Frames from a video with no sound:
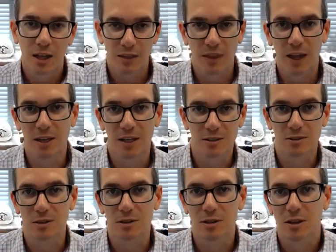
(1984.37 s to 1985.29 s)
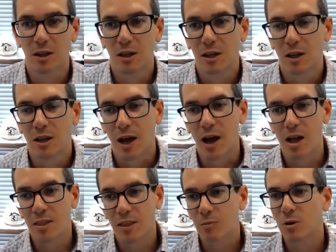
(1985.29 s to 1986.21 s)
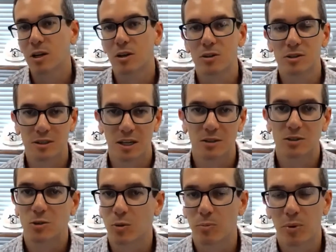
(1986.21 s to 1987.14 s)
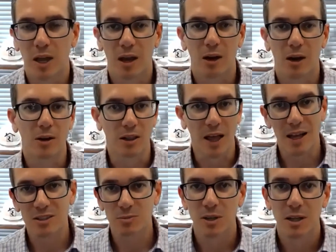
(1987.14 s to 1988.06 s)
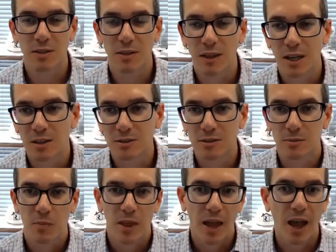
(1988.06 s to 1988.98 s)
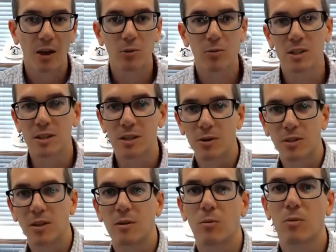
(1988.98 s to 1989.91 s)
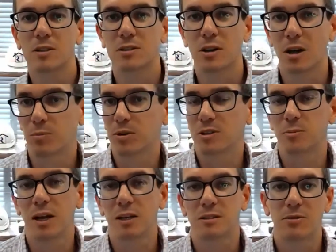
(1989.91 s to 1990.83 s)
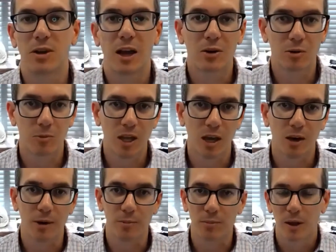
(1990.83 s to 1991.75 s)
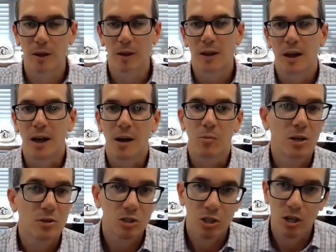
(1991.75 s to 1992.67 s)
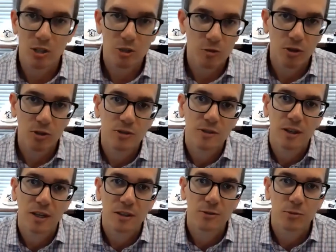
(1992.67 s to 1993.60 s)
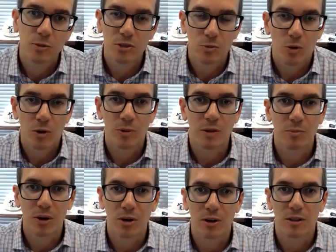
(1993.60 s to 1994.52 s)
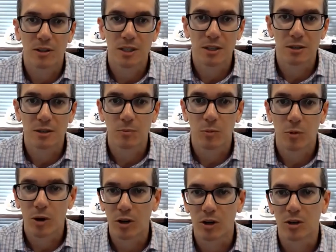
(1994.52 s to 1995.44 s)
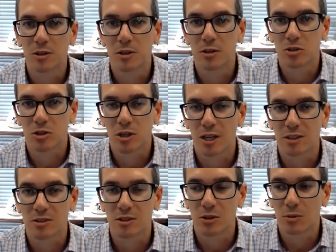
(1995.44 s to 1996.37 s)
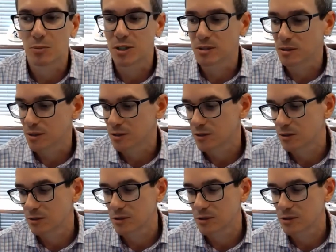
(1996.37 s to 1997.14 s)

Get that answered. And then when it goes down to repair and last minute things, how do we deal with it? What is our perspective? How can we help? We don't charge for those things. We just want to be a part of the deal. We want to earn your trust and your business.